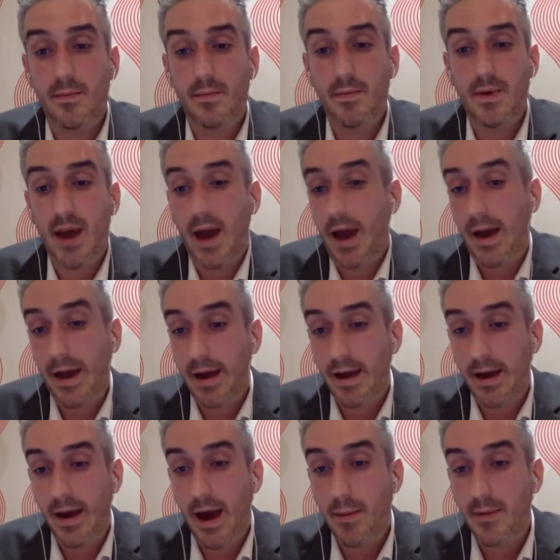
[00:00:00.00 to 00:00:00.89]
yeah,
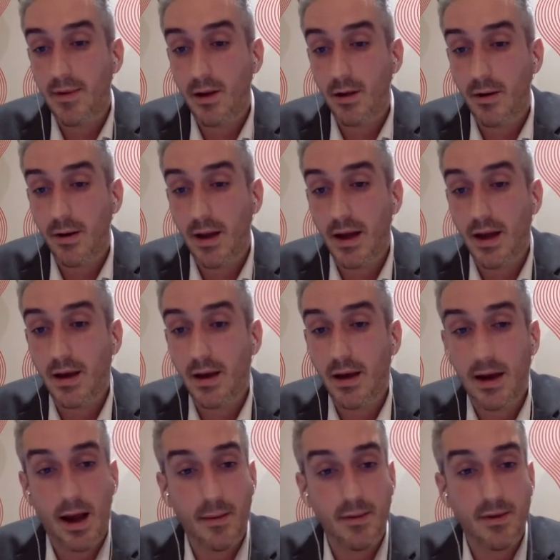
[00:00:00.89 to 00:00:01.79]
it absolutely
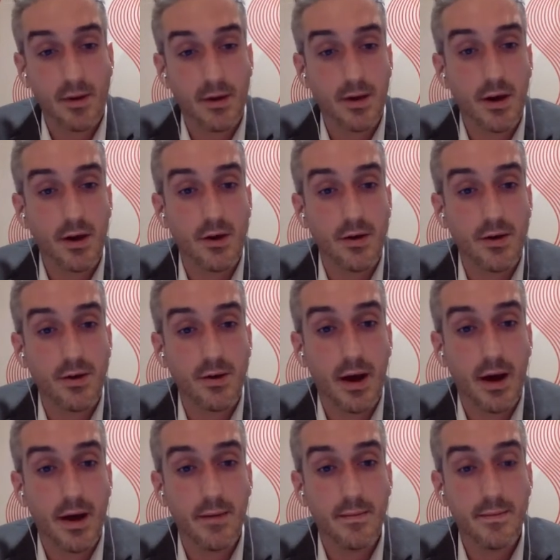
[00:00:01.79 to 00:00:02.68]
could do
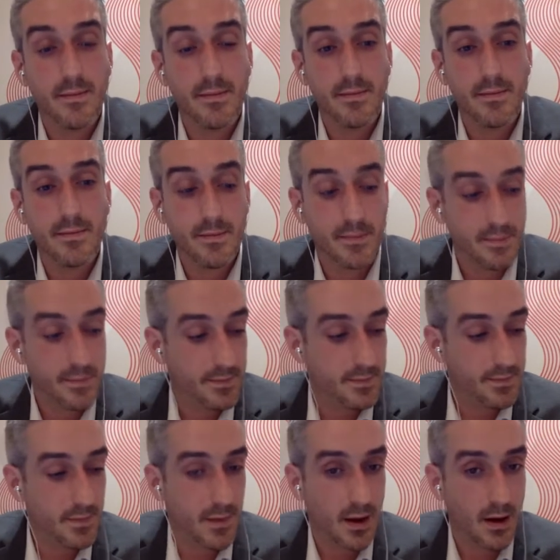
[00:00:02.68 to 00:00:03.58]
that.
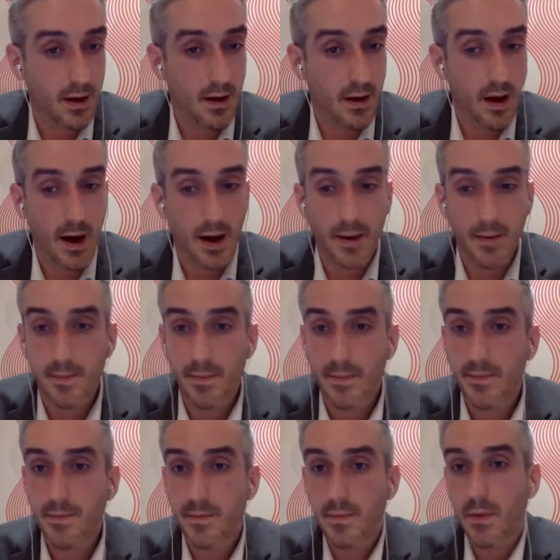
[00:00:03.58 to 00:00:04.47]

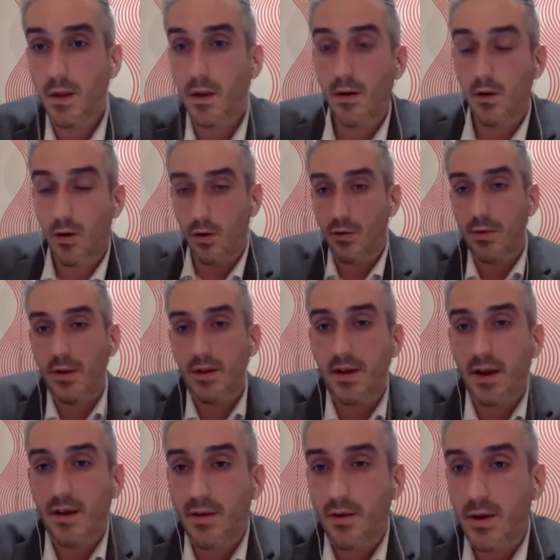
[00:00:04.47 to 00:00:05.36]
Oh, there's
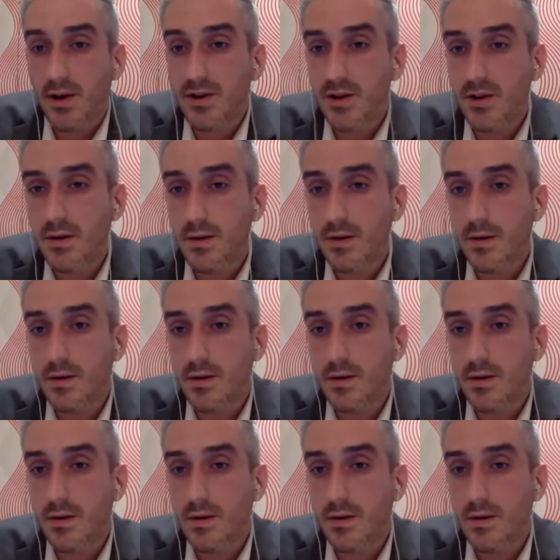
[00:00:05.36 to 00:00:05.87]
another question.